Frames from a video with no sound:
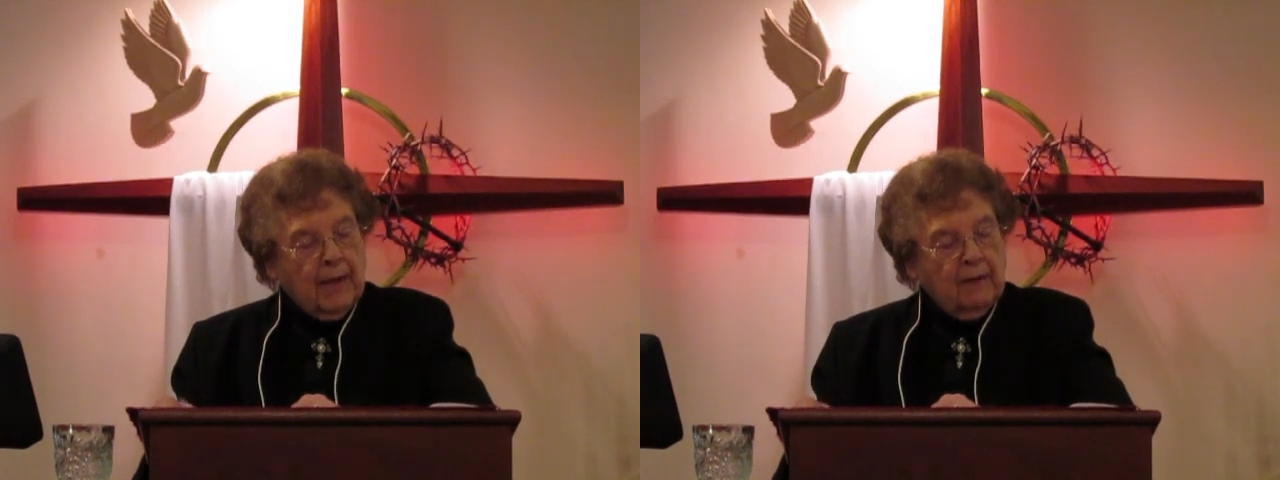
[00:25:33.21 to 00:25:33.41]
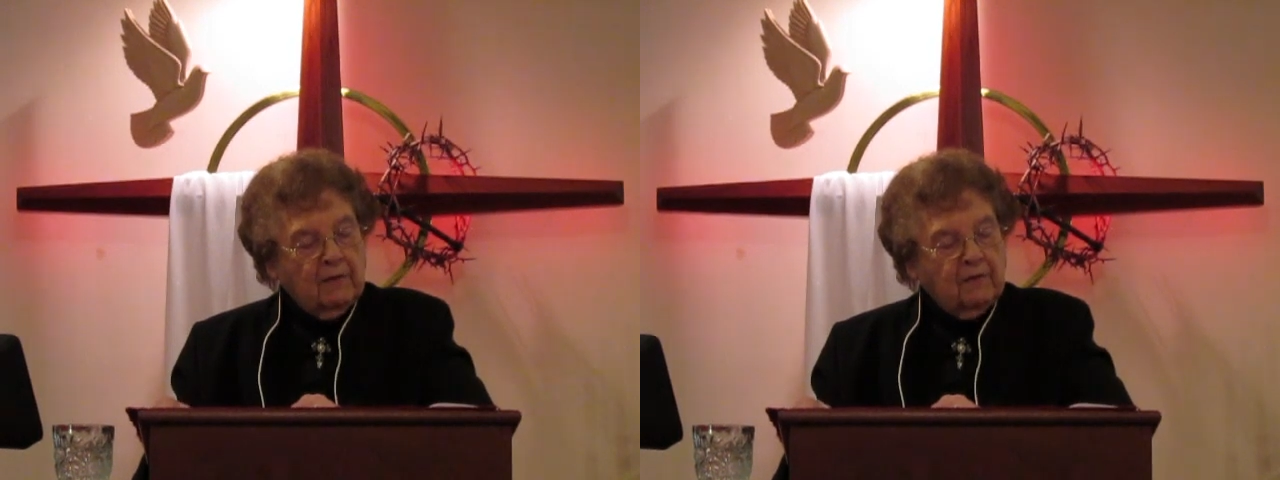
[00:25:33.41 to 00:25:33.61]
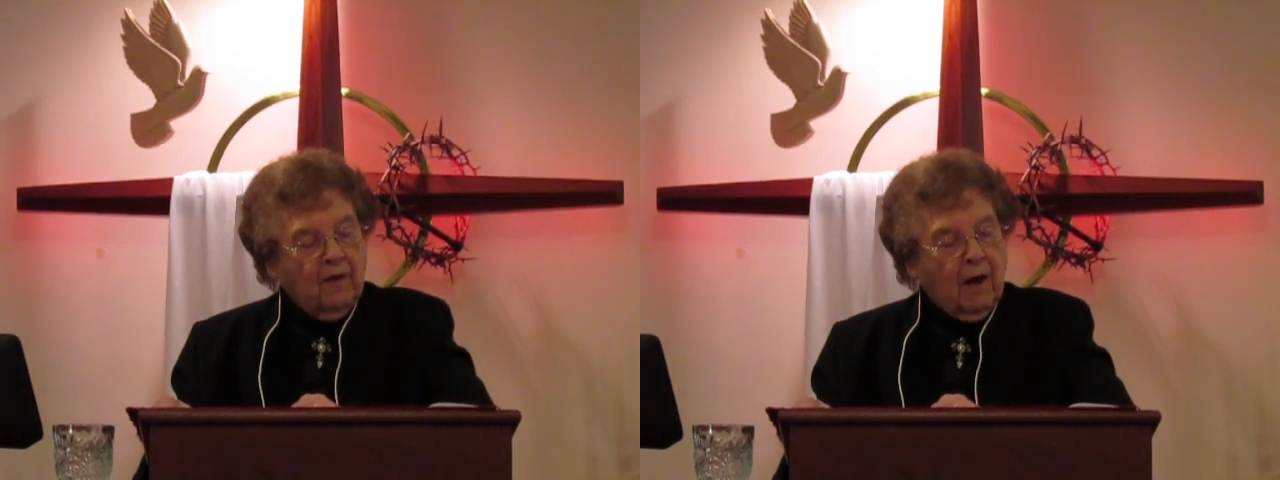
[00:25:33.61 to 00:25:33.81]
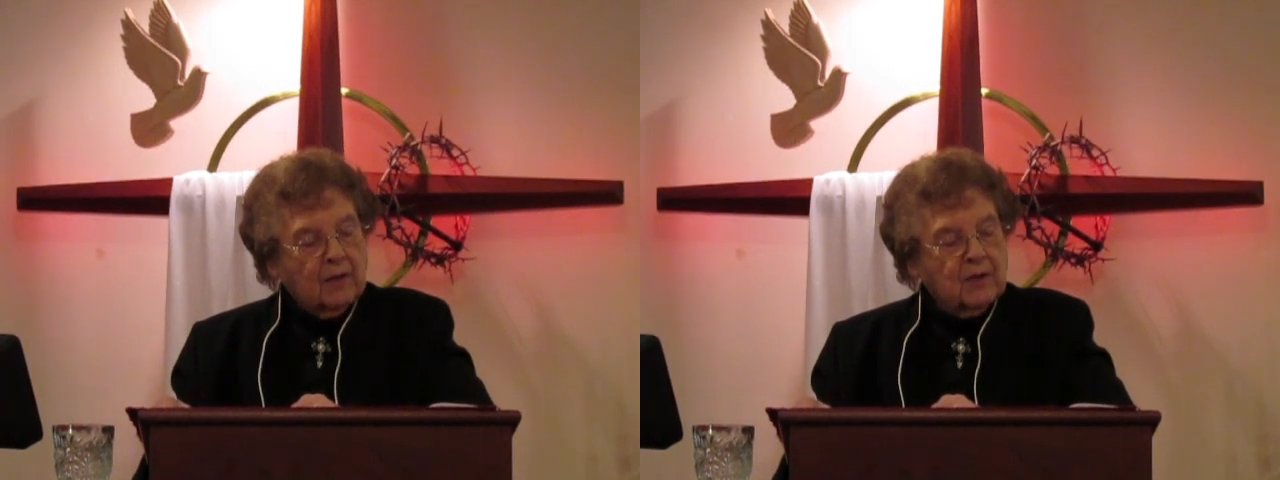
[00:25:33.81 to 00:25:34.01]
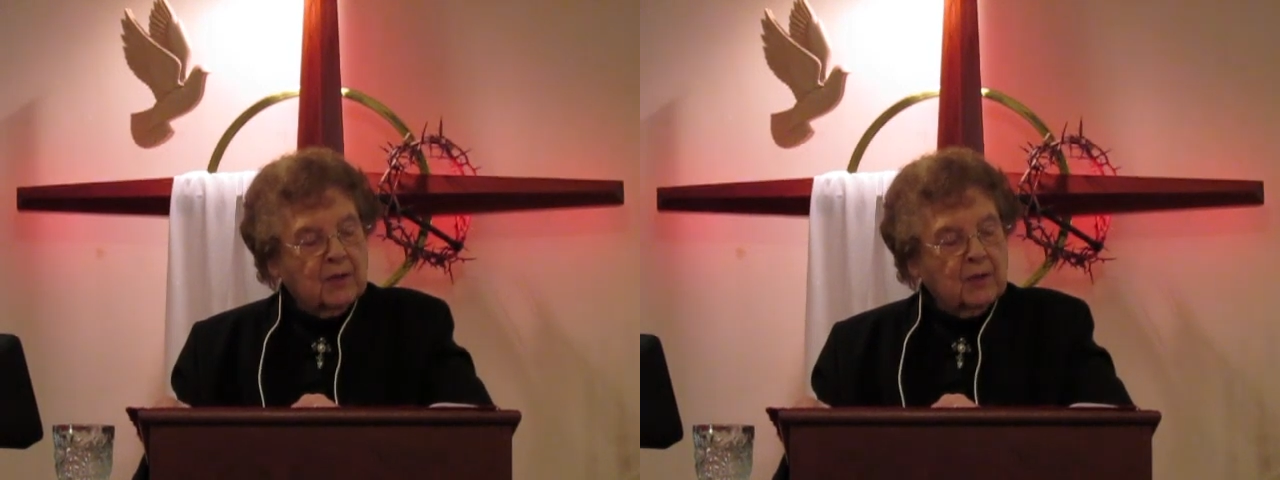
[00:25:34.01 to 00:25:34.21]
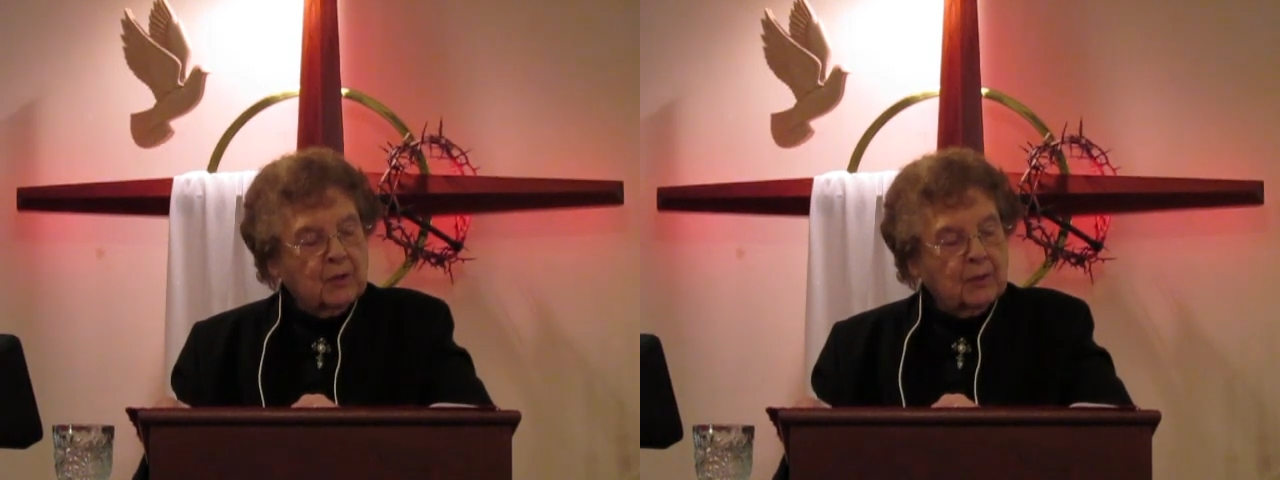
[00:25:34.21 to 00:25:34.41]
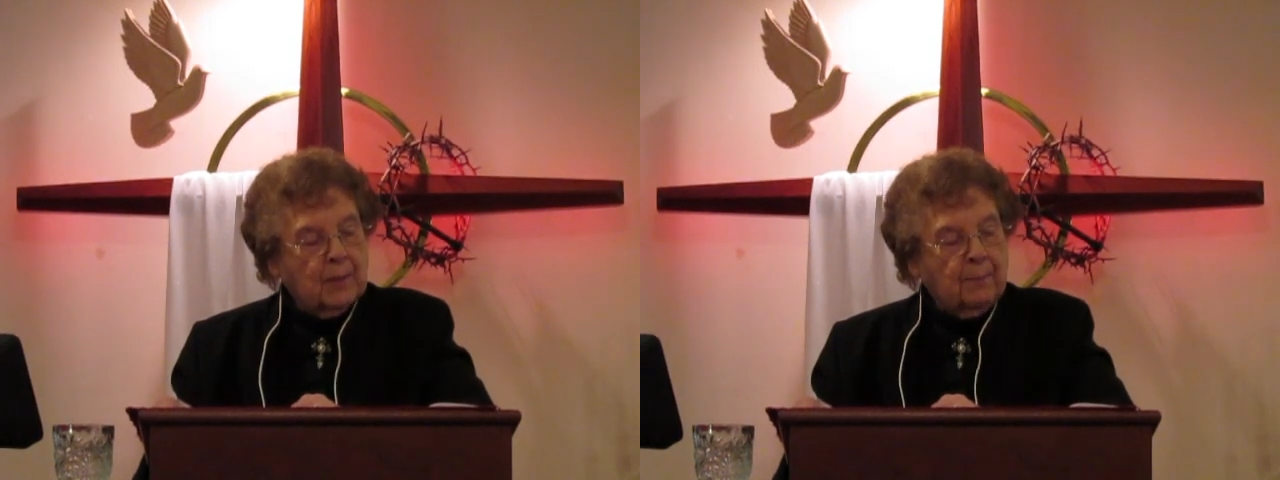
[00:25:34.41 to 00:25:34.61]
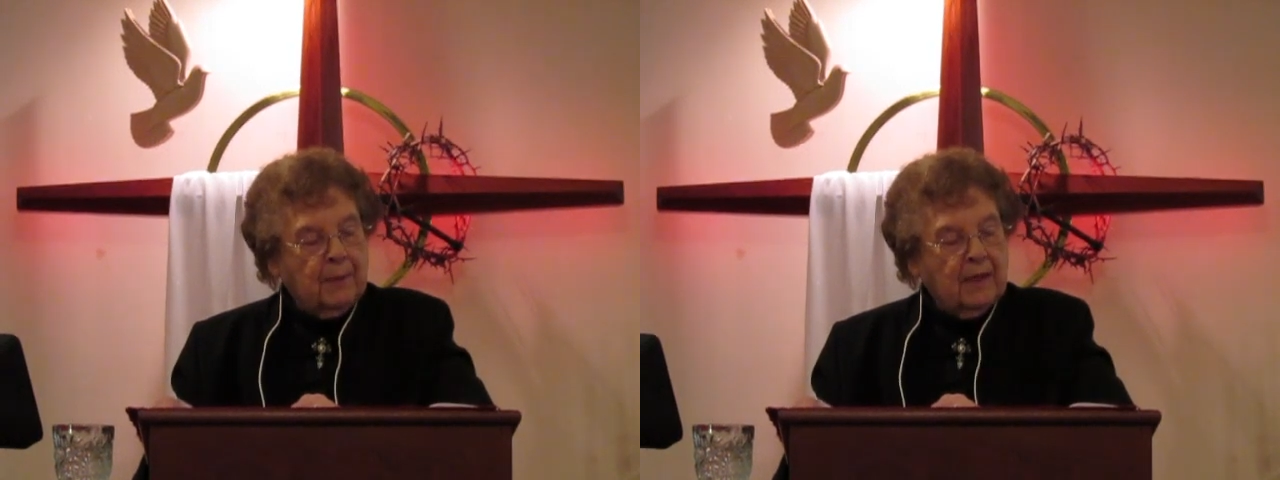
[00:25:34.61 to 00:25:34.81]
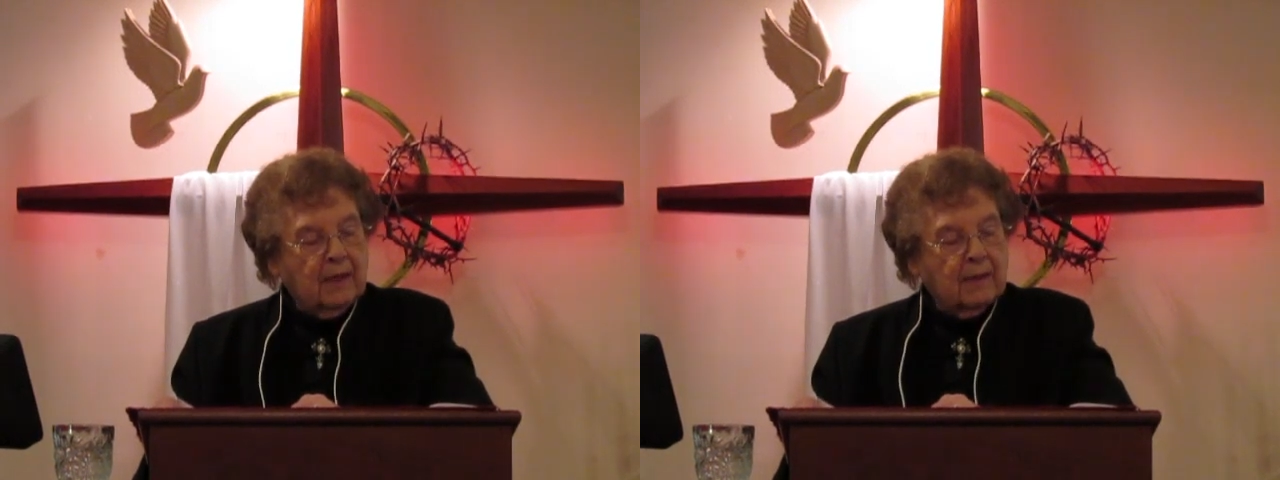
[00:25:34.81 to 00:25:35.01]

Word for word: and if it falls into a pit